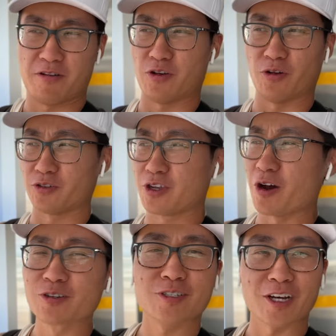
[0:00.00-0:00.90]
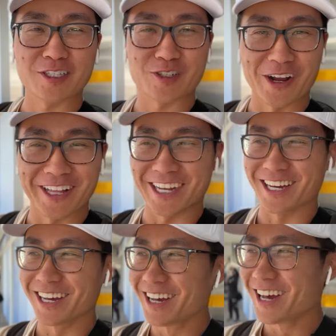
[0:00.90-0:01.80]
Gold Coast,
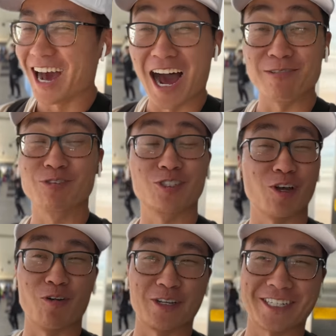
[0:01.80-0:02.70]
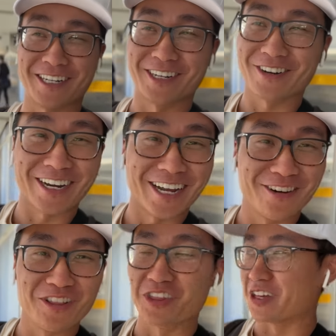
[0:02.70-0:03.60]
Australia. I'm so excited right
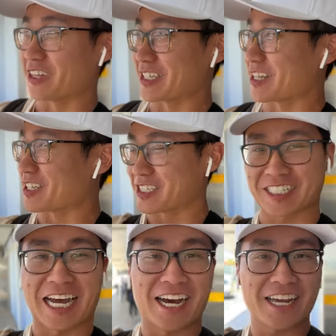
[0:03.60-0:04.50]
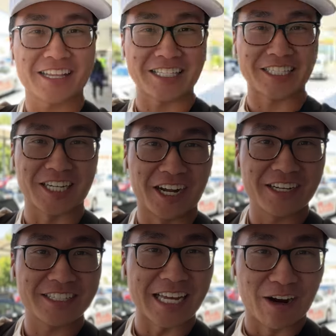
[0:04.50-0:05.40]
now. The, the, the sky, the
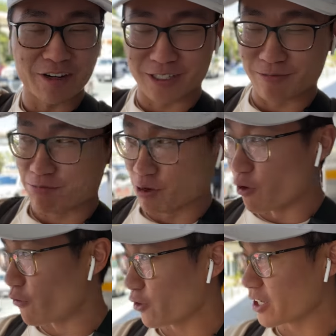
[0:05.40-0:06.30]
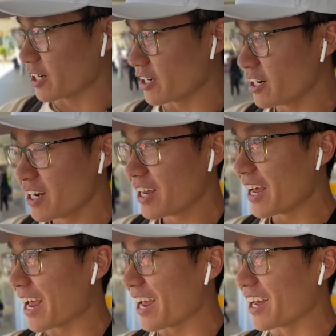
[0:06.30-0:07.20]
sun is out. It's beautiful here.
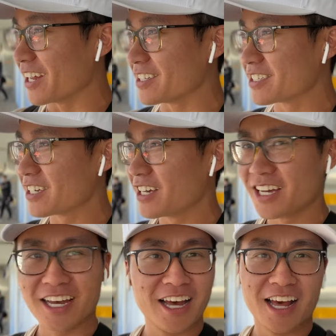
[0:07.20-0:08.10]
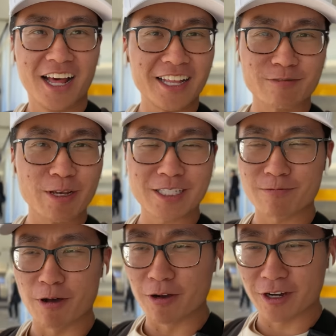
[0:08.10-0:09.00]
And let's play
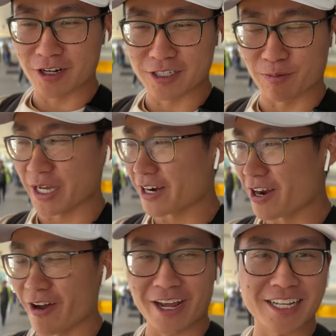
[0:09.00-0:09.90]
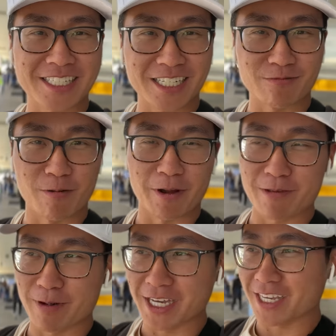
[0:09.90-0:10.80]
some poker or something. I don't know. I got a text from my buddy
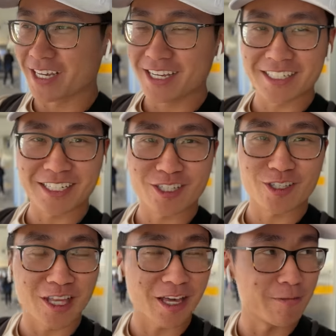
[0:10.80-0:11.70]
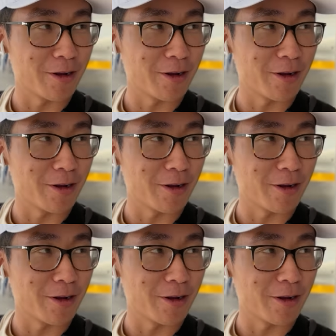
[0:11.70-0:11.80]
Mike. He said he's thinking